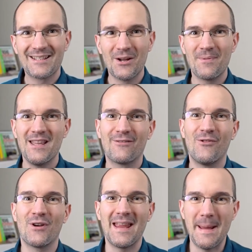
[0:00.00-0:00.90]
stop here
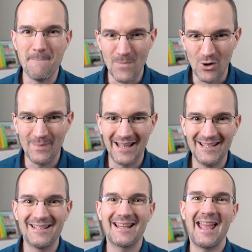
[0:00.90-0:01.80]
for a
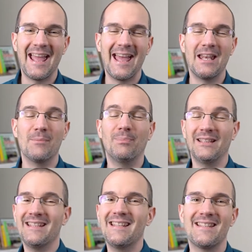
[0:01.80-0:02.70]
moment and
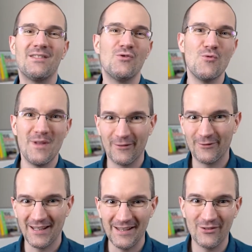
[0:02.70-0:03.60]
please do me a
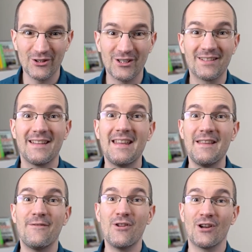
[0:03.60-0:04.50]
favor.
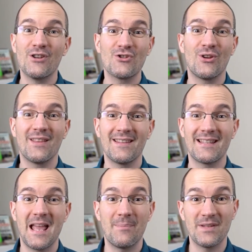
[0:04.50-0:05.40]
If you're enjoying this
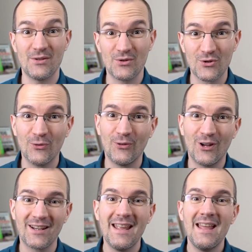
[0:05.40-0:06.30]
episode so
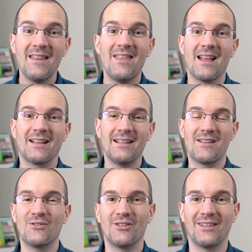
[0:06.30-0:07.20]
far, then click
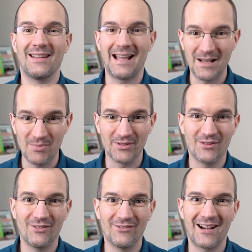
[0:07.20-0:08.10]
on the like
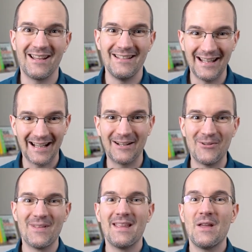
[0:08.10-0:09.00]
button right
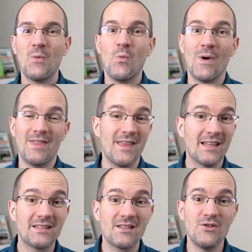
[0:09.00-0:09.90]
now. With
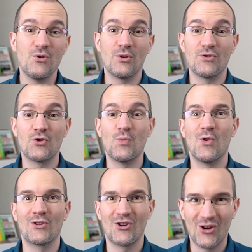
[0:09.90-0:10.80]
that, you can
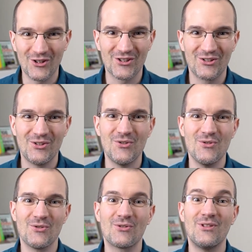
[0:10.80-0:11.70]
support us
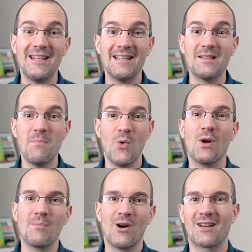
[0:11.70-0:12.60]
to create more
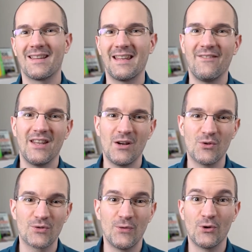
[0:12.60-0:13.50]
marketing
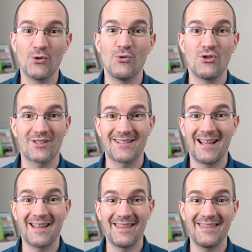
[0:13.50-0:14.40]
videos for you just
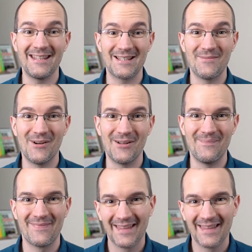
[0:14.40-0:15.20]
like this one.